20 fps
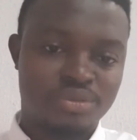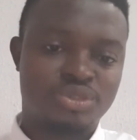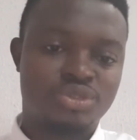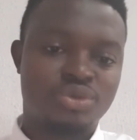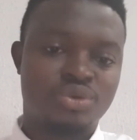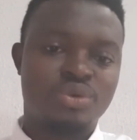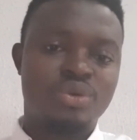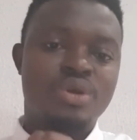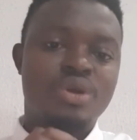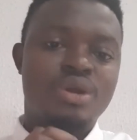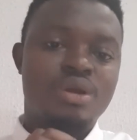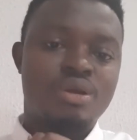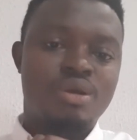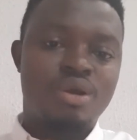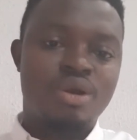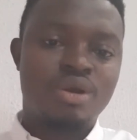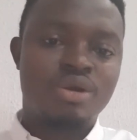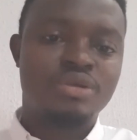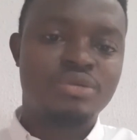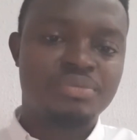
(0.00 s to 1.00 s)
So
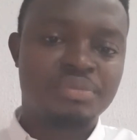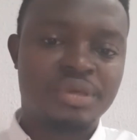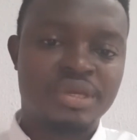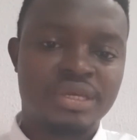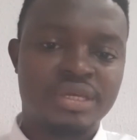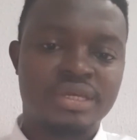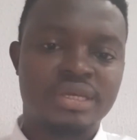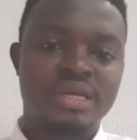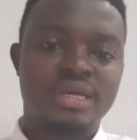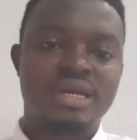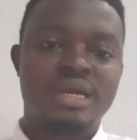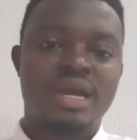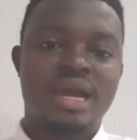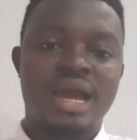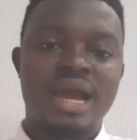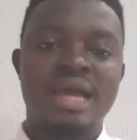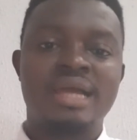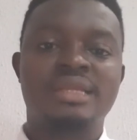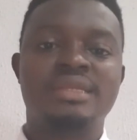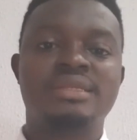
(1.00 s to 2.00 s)
call me
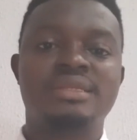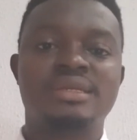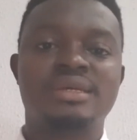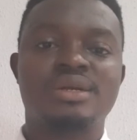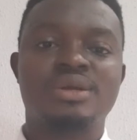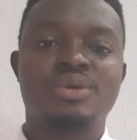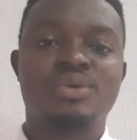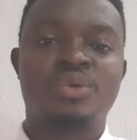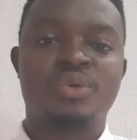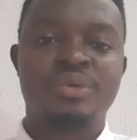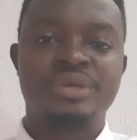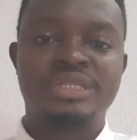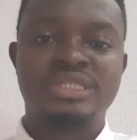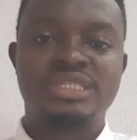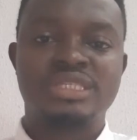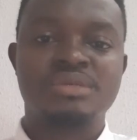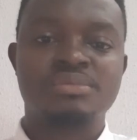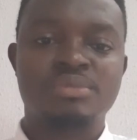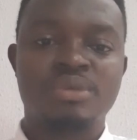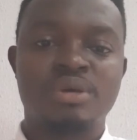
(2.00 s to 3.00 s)
and we'll
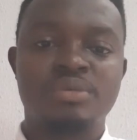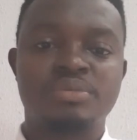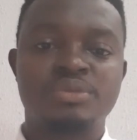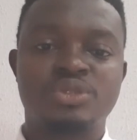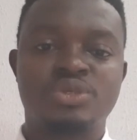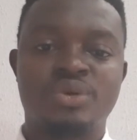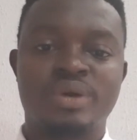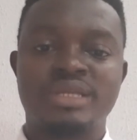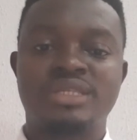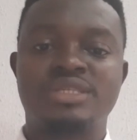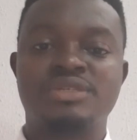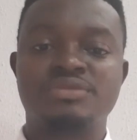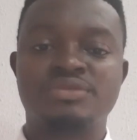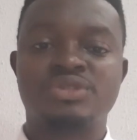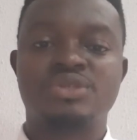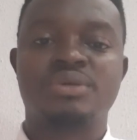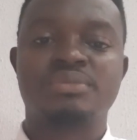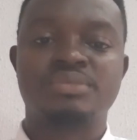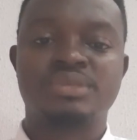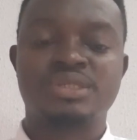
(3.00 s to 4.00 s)
team up to achieve
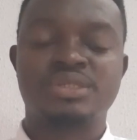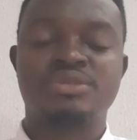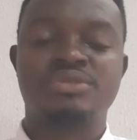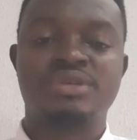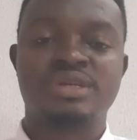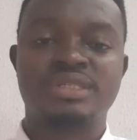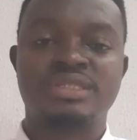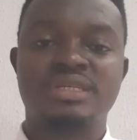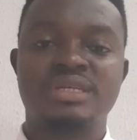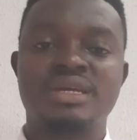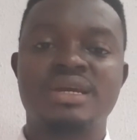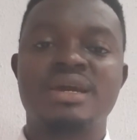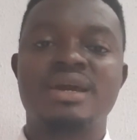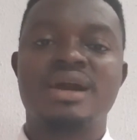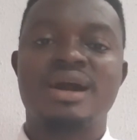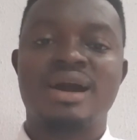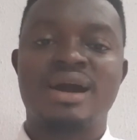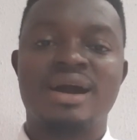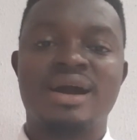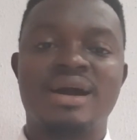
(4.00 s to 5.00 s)
something great.
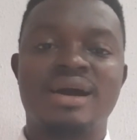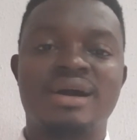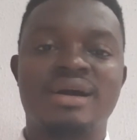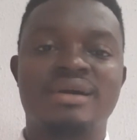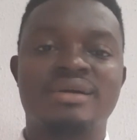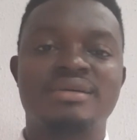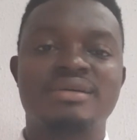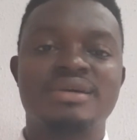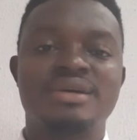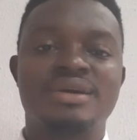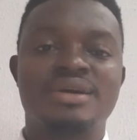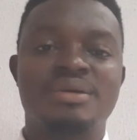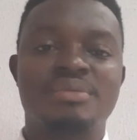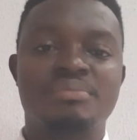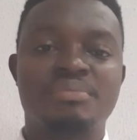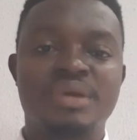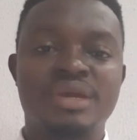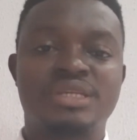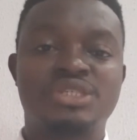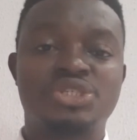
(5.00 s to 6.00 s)

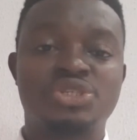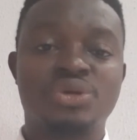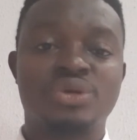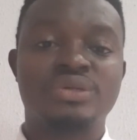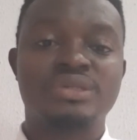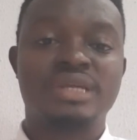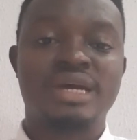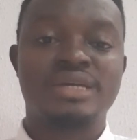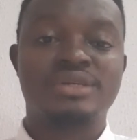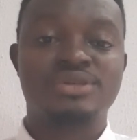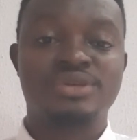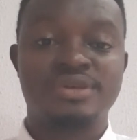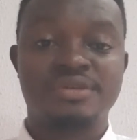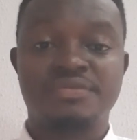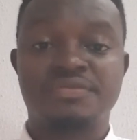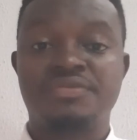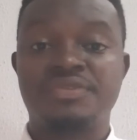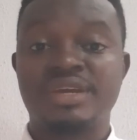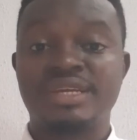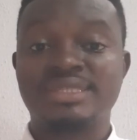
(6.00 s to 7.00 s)
Make sure that you
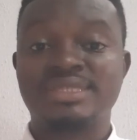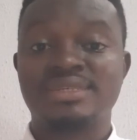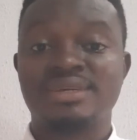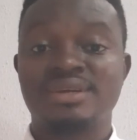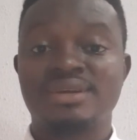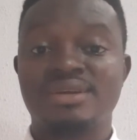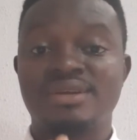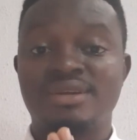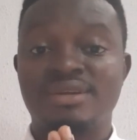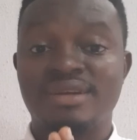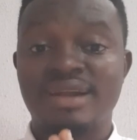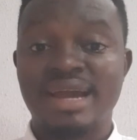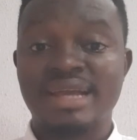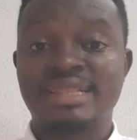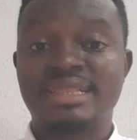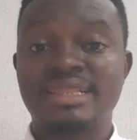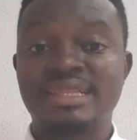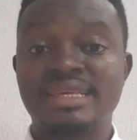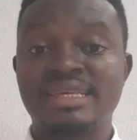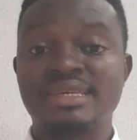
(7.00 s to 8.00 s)
invest
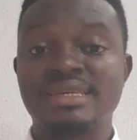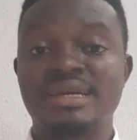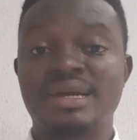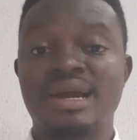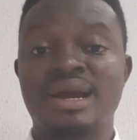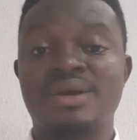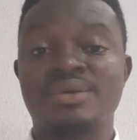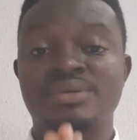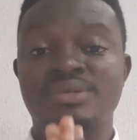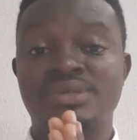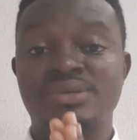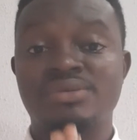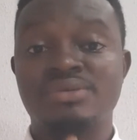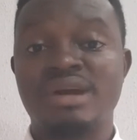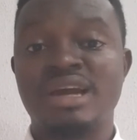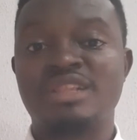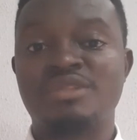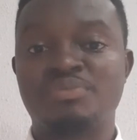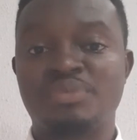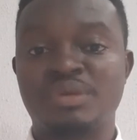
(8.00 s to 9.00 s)
rightly and with the
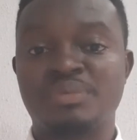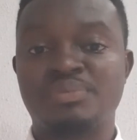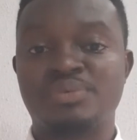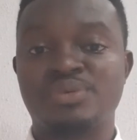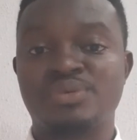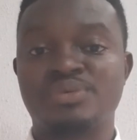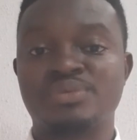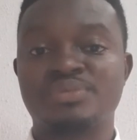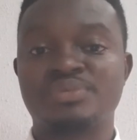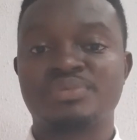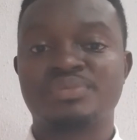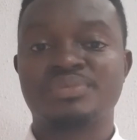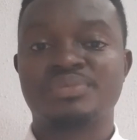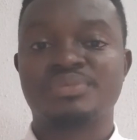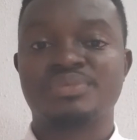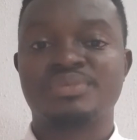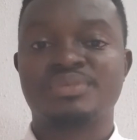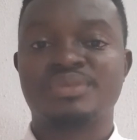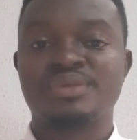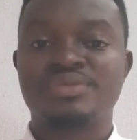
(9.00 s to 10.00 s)
right people.
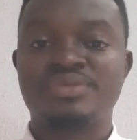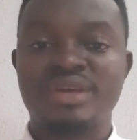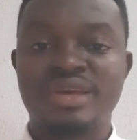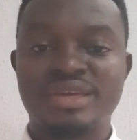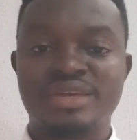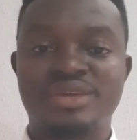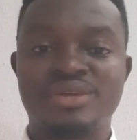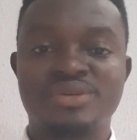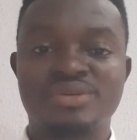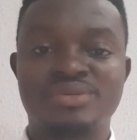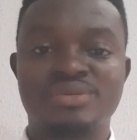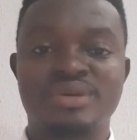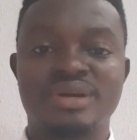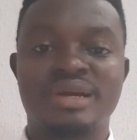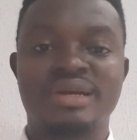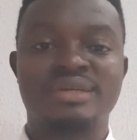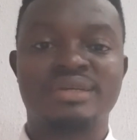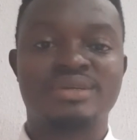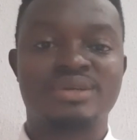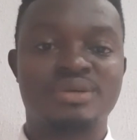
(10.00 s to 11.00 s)
Thank you
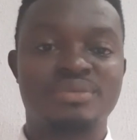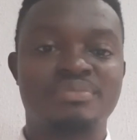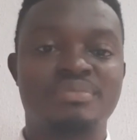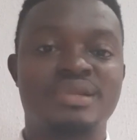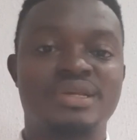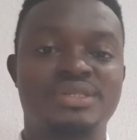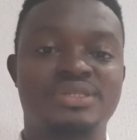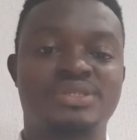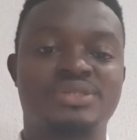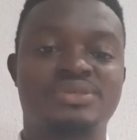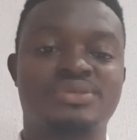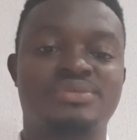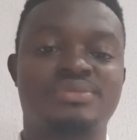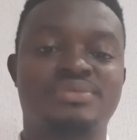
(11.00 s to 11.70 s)
and God bless you.